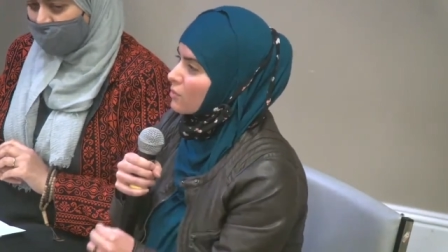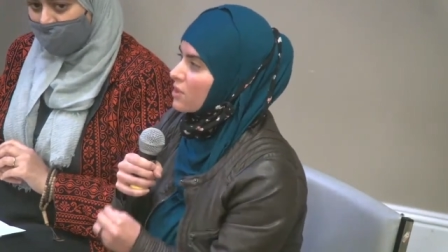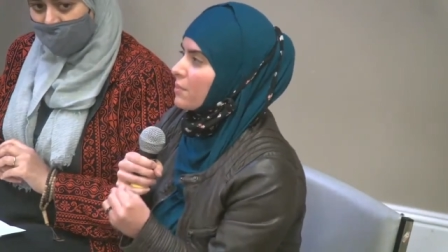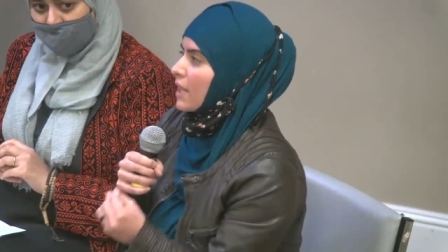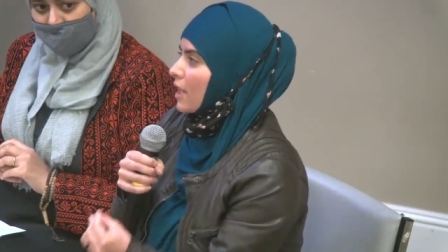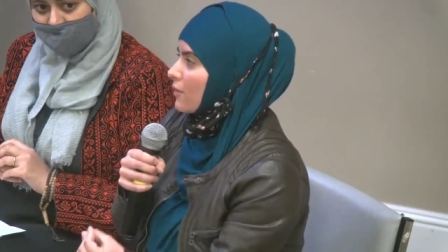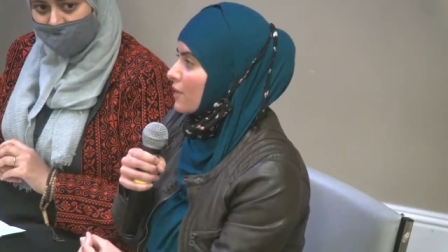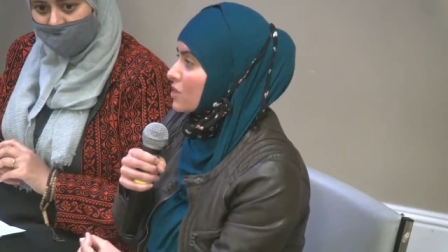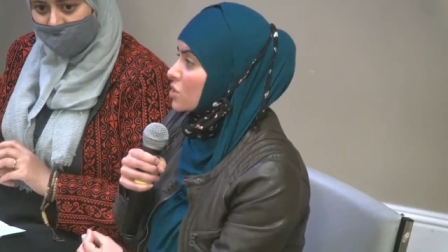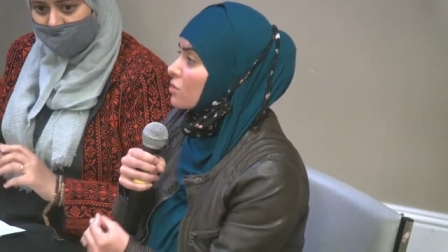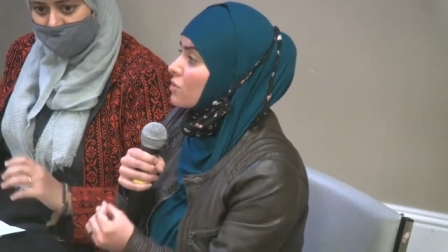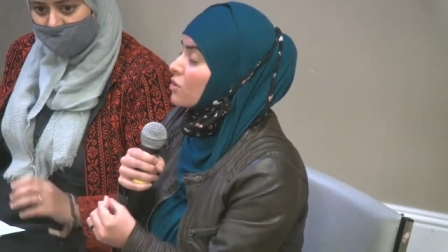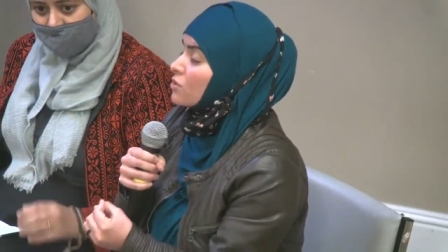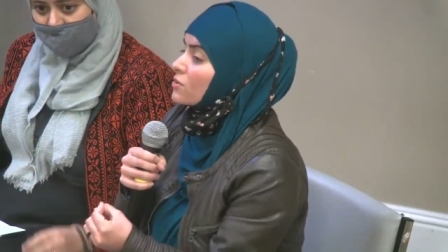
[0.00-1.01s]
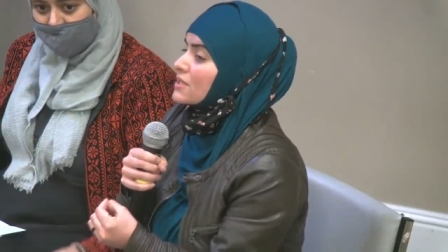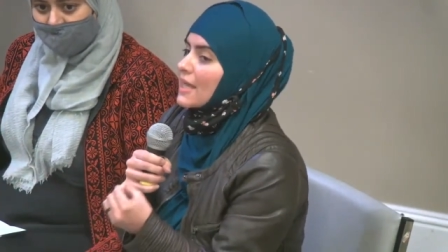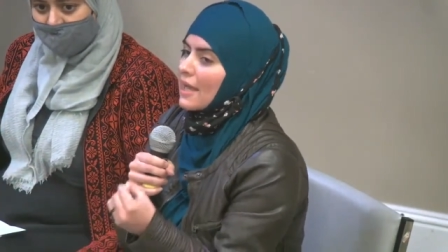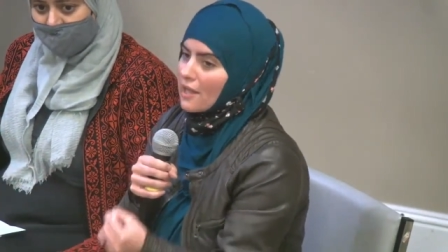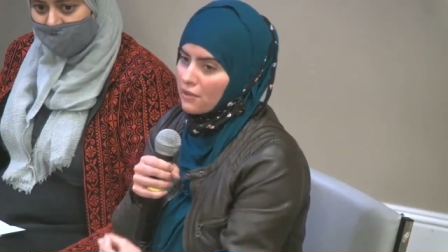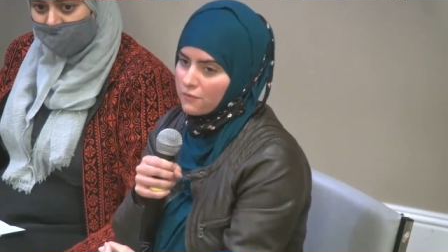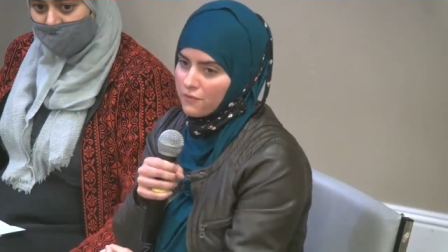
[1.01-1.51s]
with parents who used
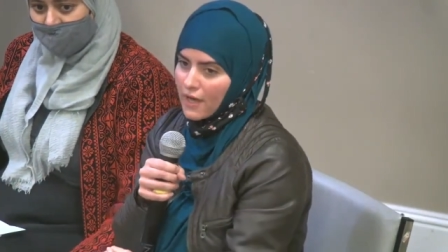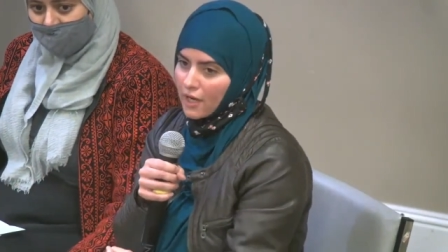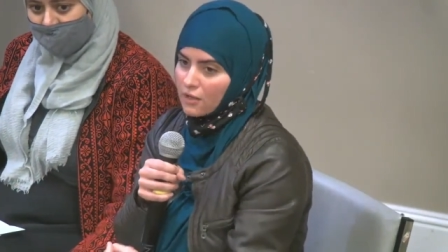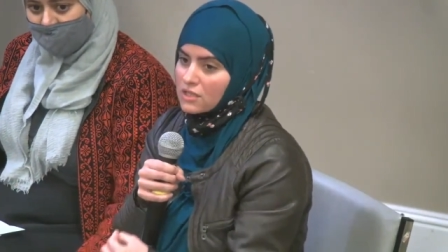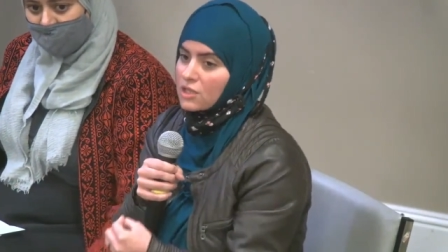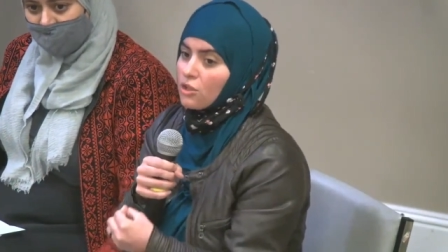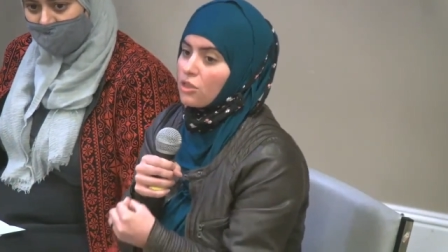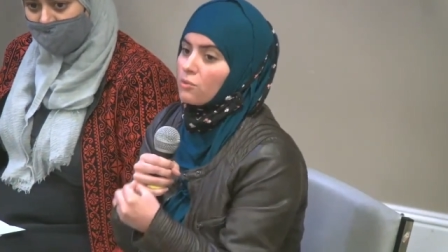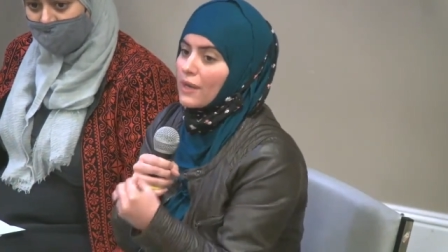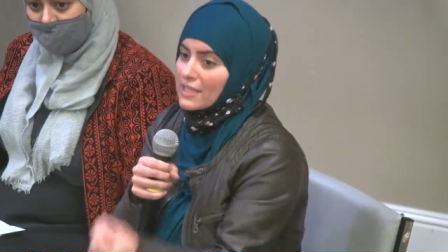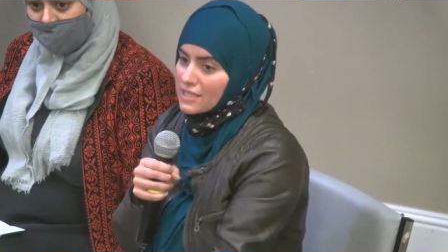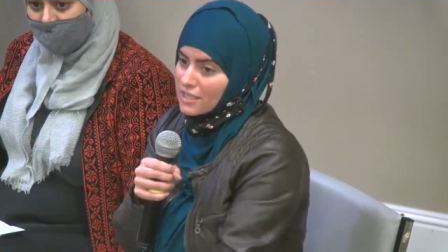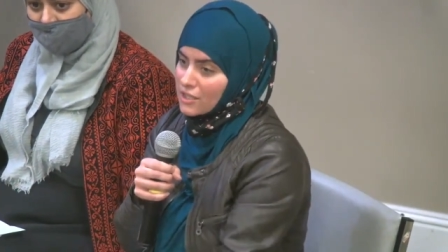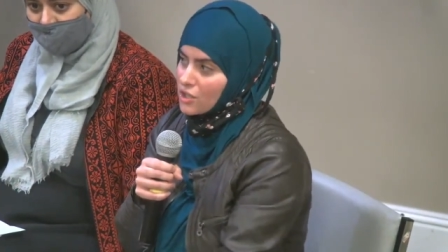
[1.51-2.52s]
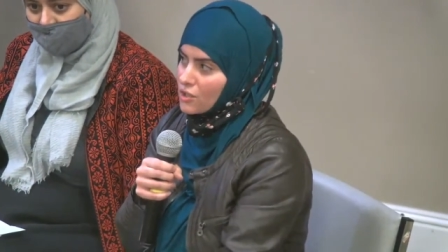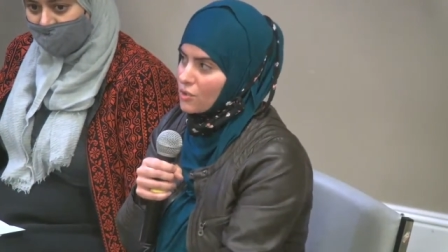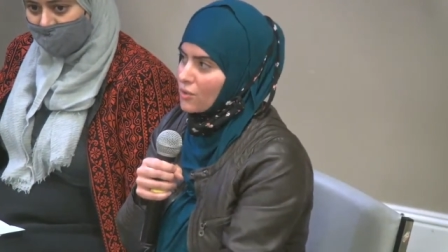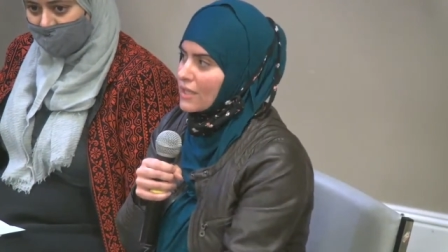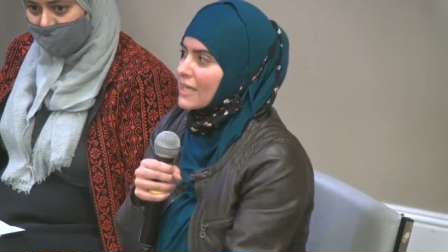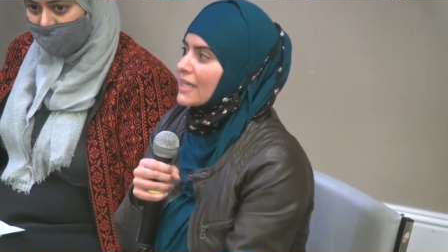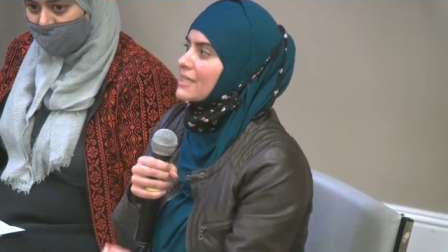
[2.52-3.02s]
hellfire to threaten
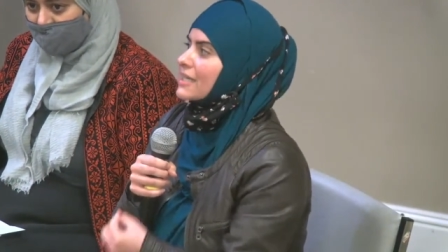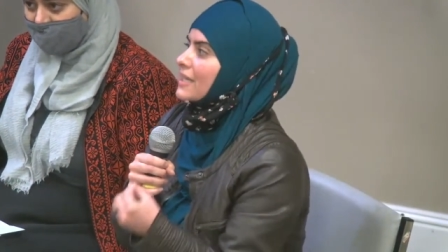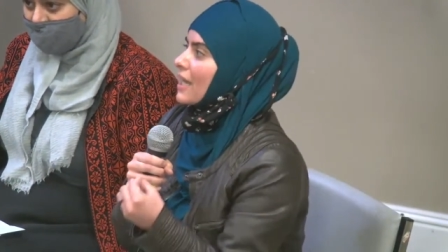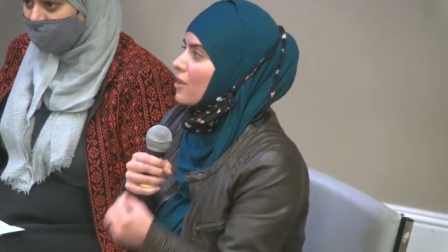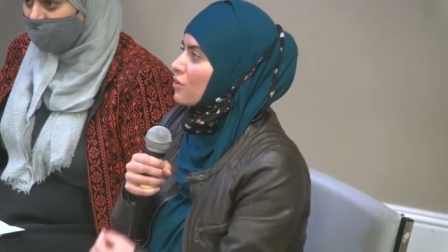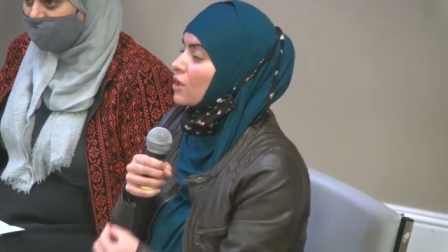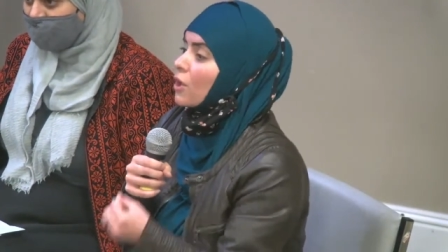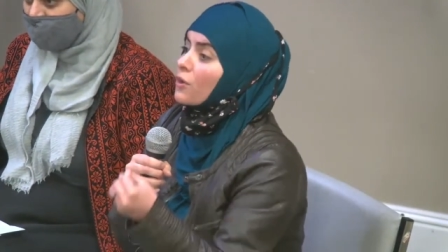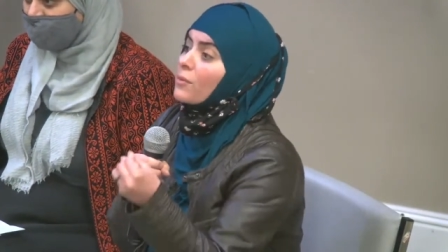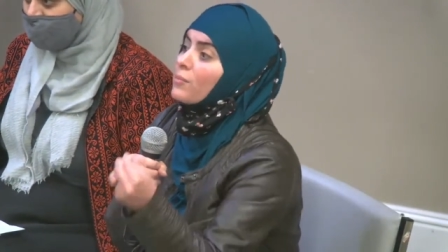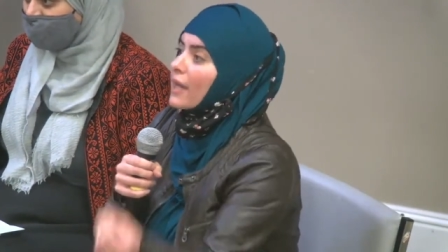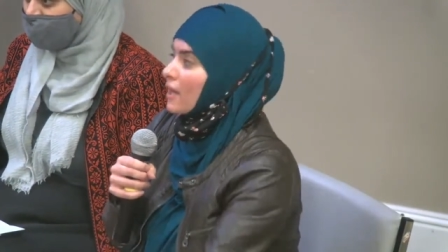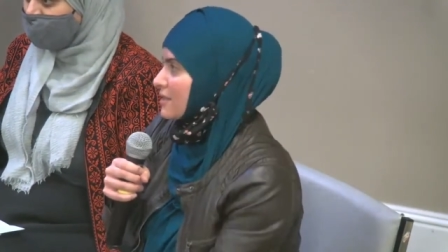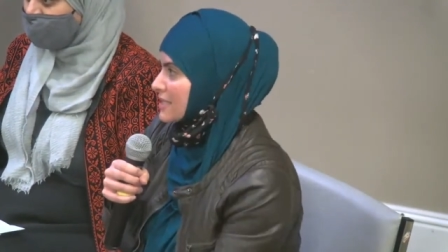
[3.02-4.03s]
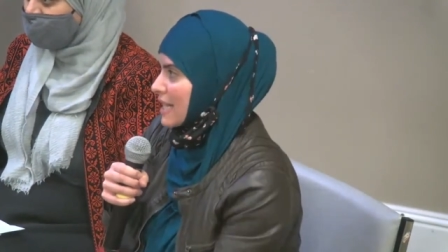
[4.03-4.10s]
you to get you to go to bed on